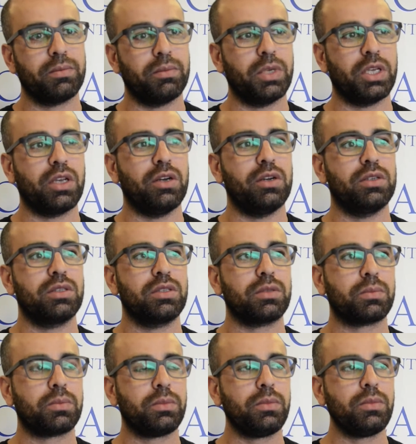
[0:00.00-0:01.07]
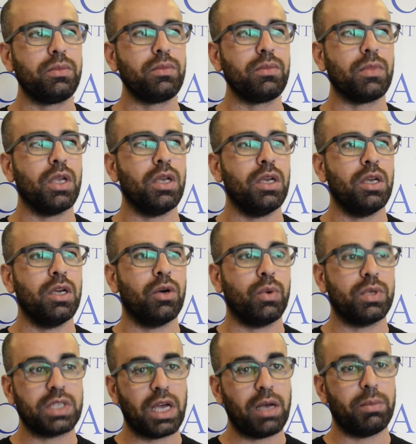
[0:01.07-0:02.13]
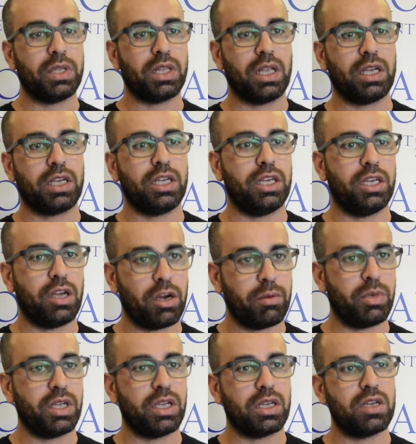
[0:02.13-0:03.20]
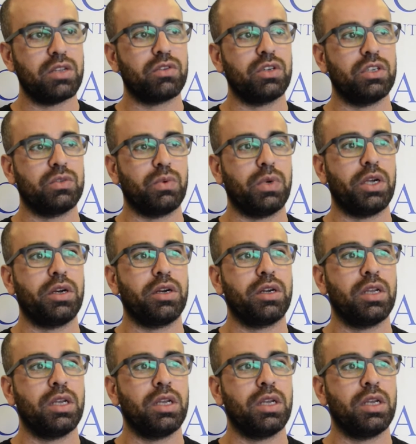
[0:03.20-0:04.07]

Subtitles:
Because what happened like in neighboring countries where